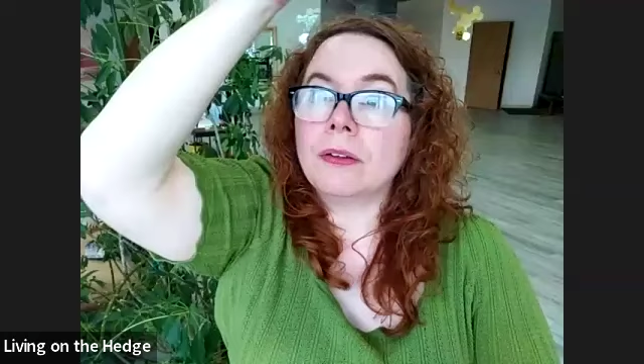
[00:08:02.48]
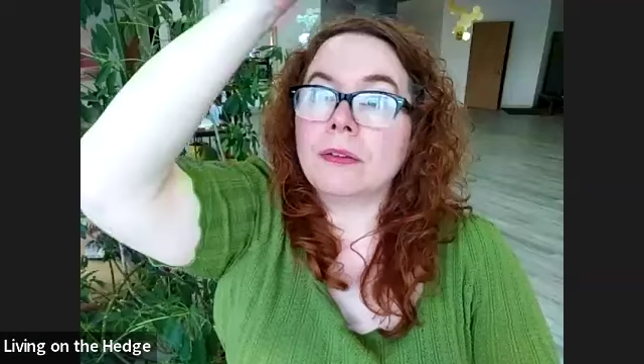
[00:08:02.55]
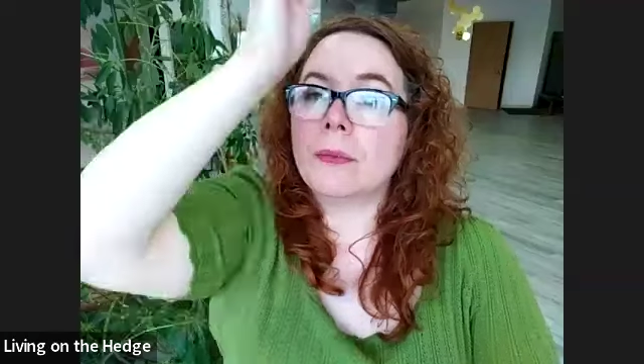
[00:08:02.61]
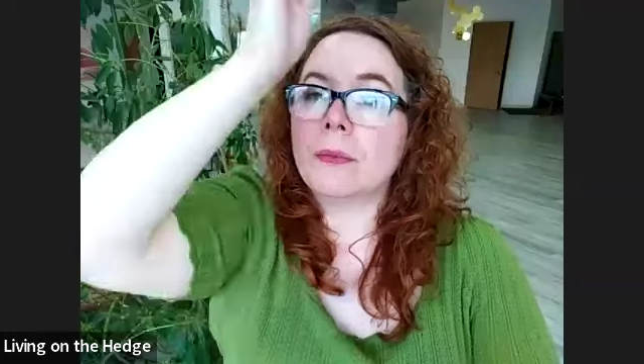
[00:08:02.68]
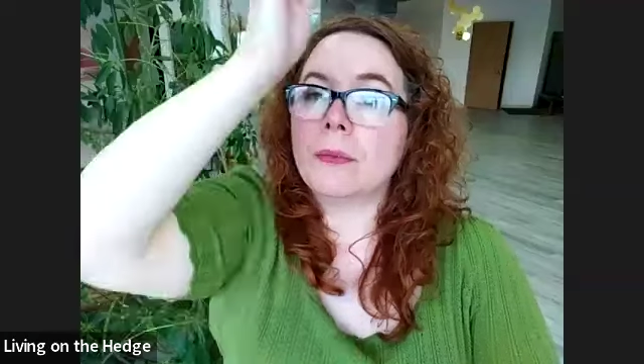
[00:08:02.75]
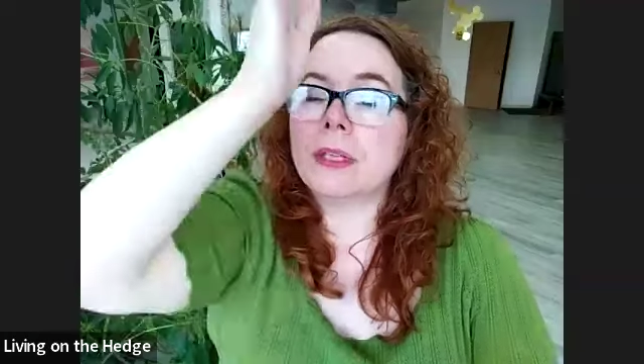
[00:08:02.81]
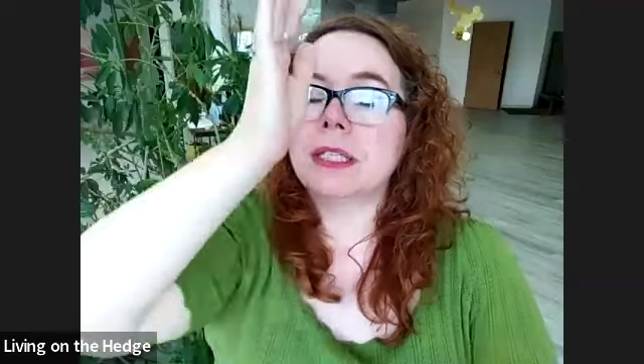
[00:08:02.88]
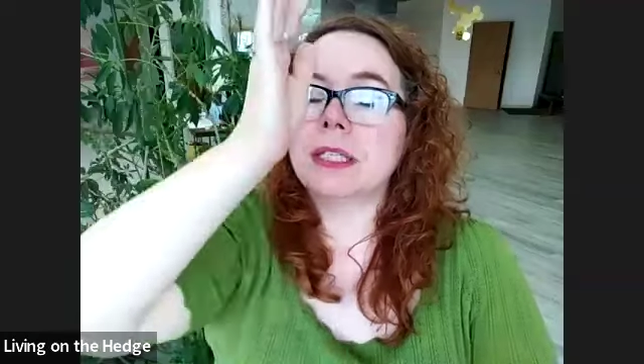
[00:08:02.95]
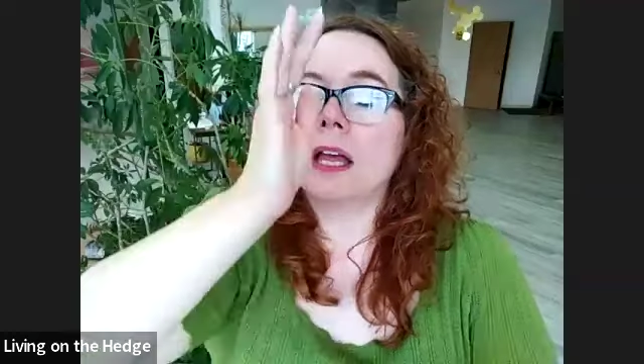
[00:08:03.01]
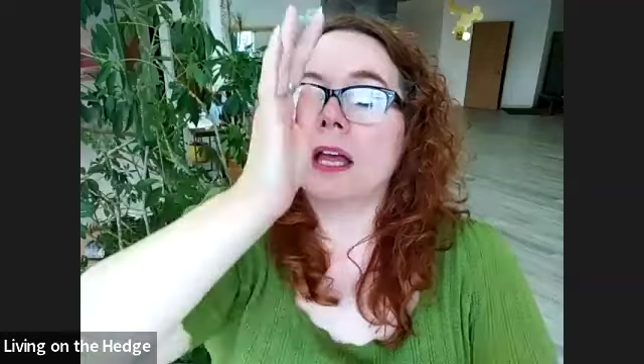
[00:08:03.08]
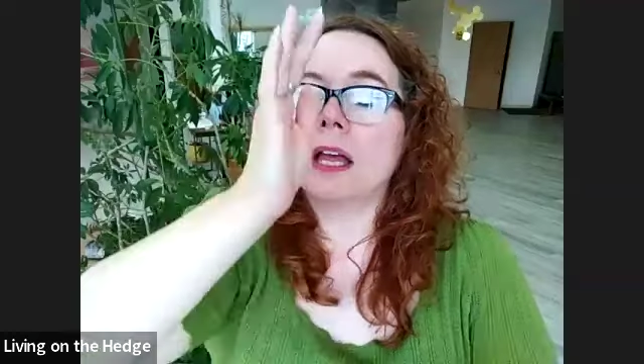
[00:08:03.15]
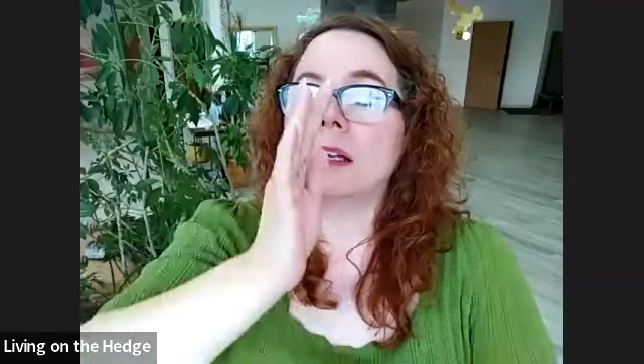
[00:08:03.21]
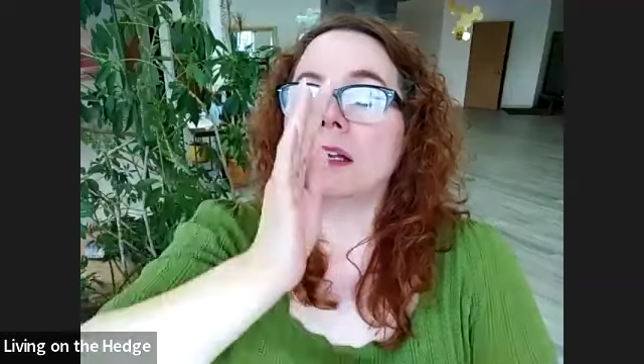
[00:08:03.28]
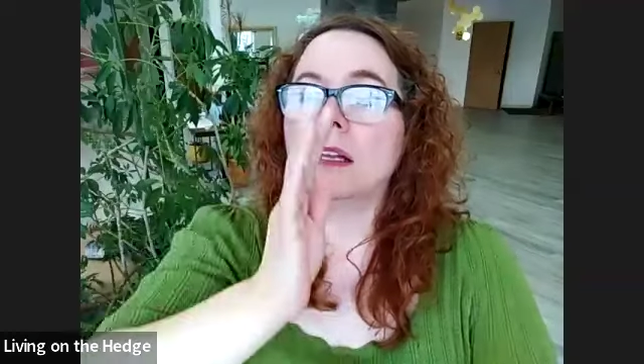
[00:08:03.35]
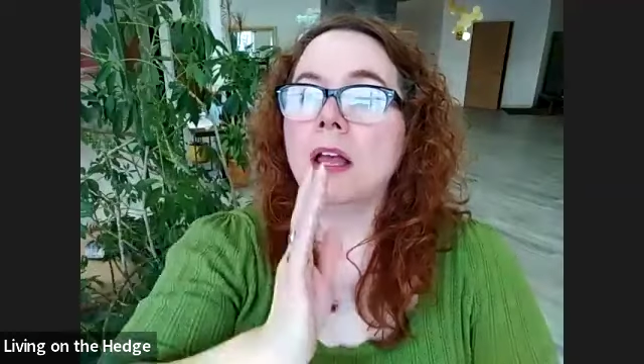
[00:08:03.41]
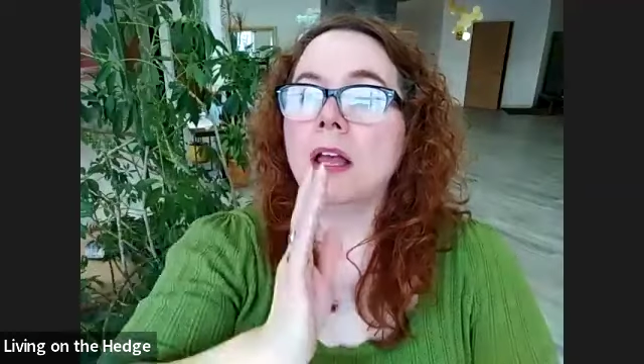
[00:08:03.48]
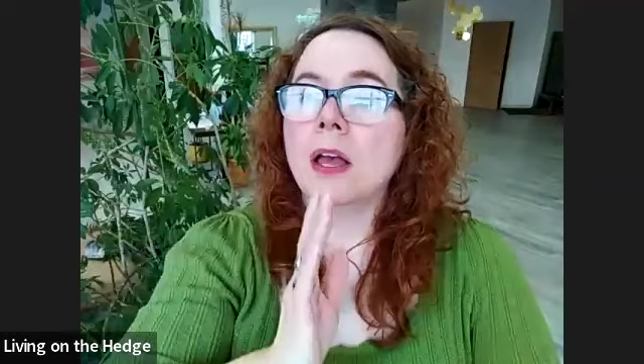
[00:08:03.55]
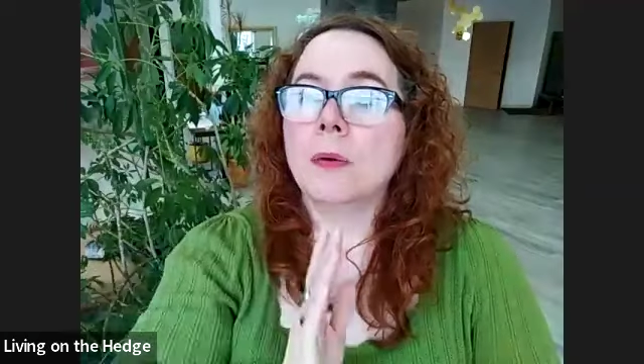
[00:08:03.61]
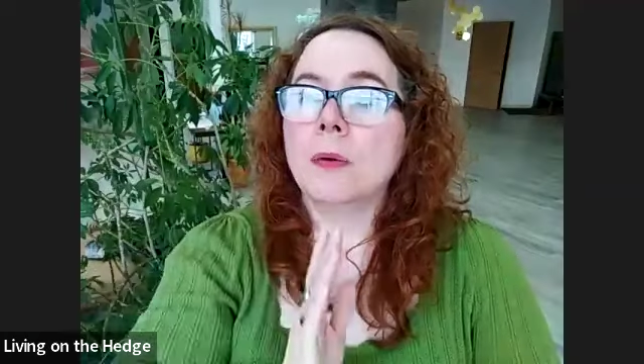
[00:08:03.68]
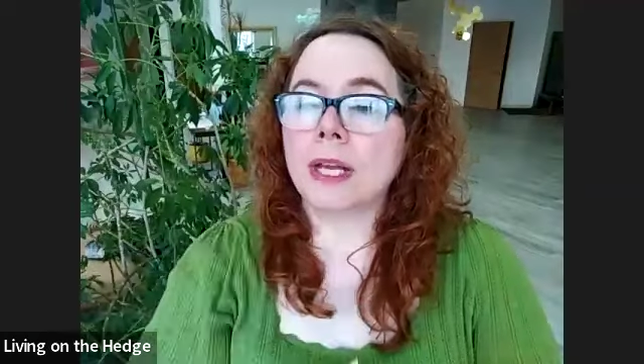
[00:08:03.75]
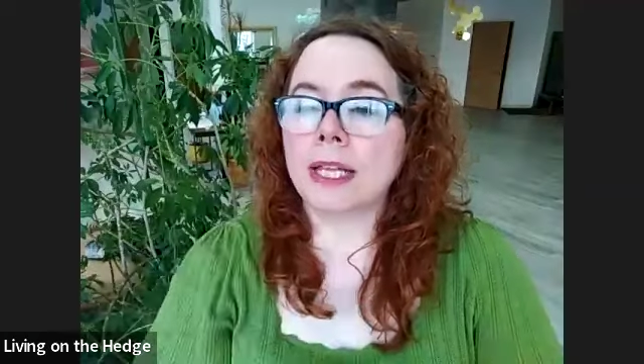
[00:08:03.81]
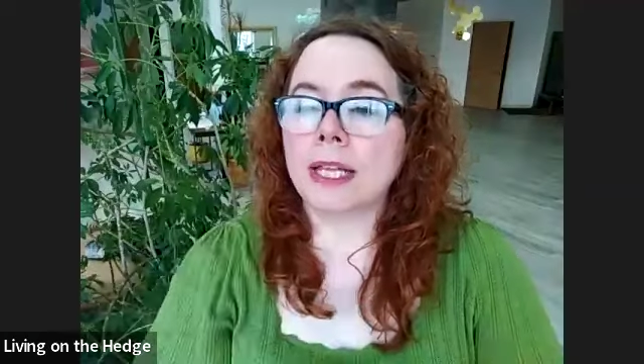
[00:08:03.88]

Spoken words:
from the sun, bringing